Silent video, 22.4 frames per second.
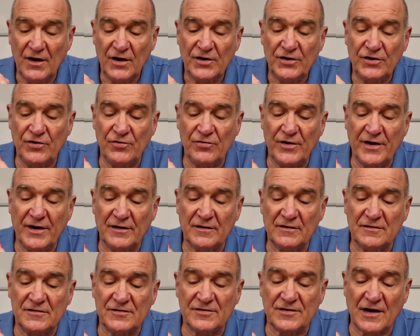You
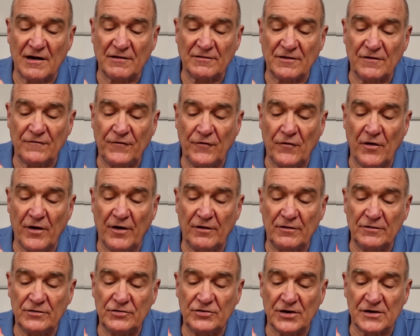can start the
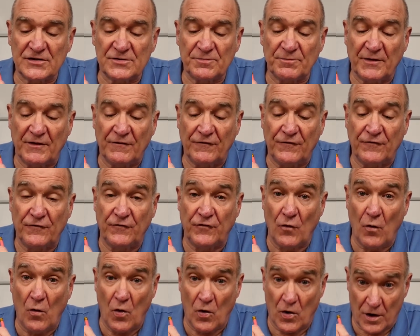foil just
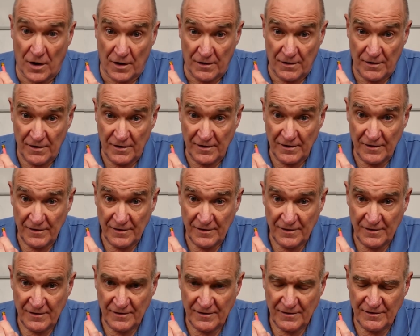before
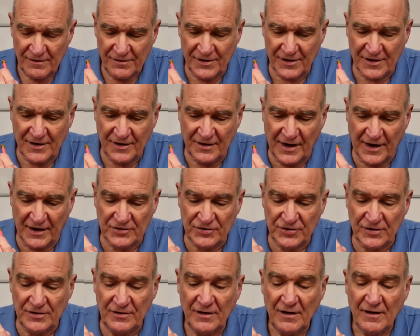the
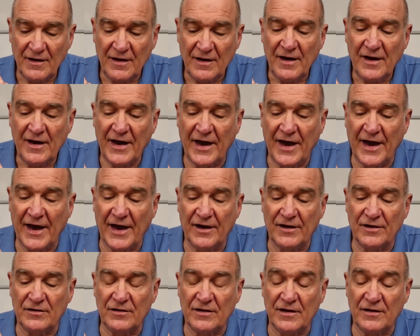connection
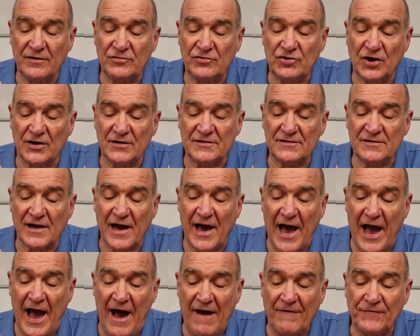and just
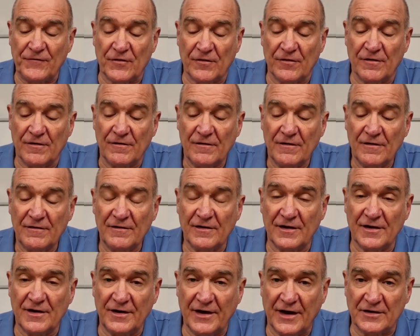after the
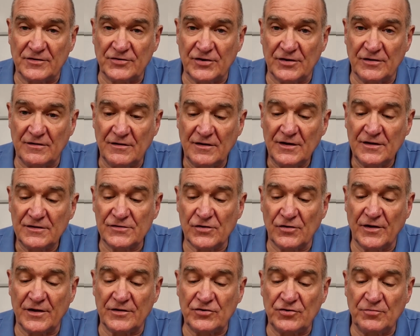connection
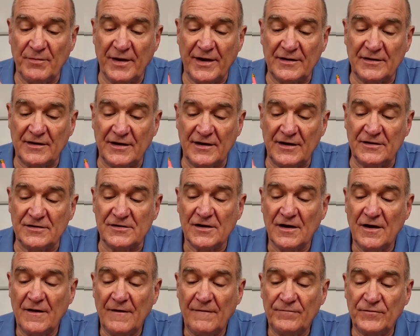so that you make these
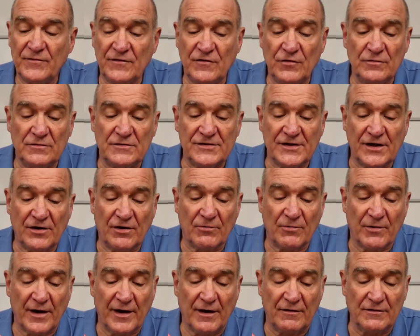two center
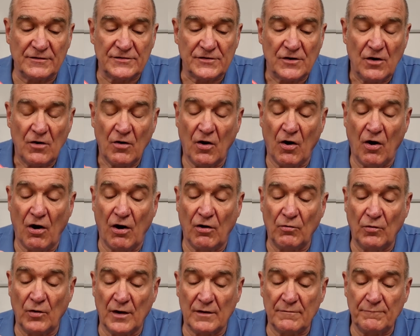rails all
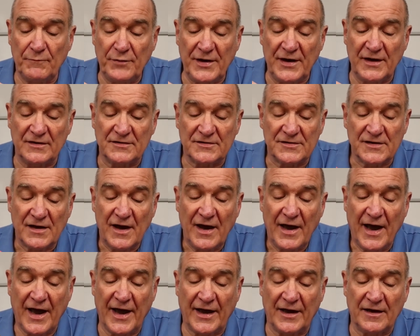one piece,
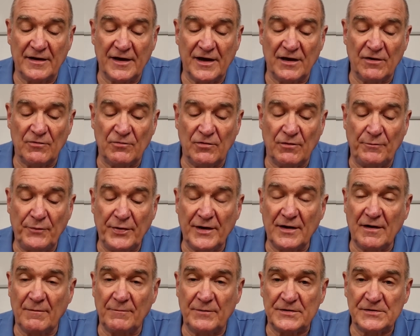and it will
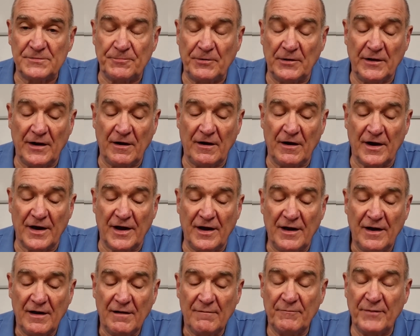pick up its
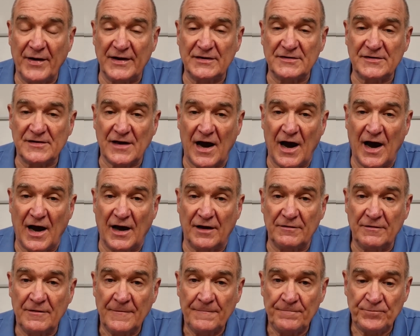polarity based
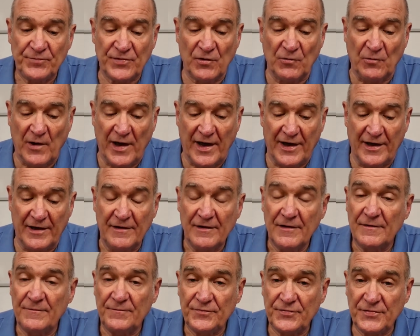on the way
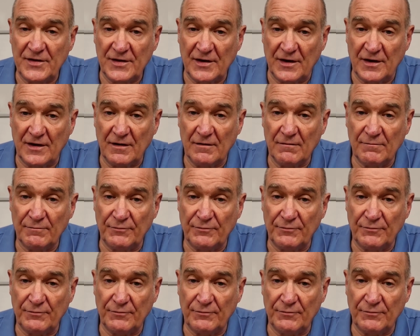the